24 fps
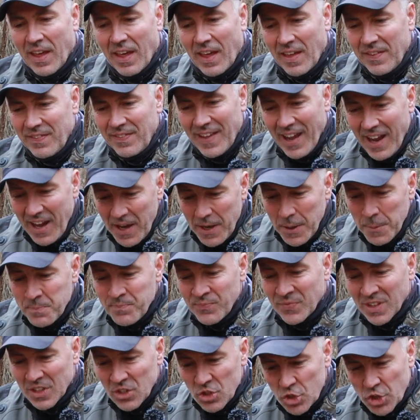and they
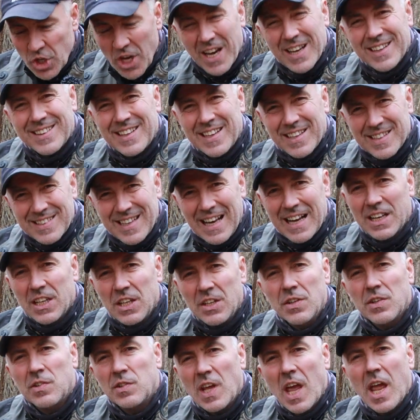shared
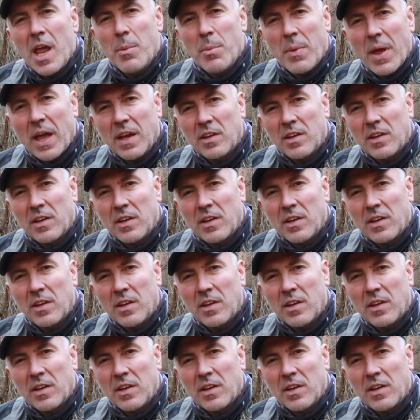exactly the same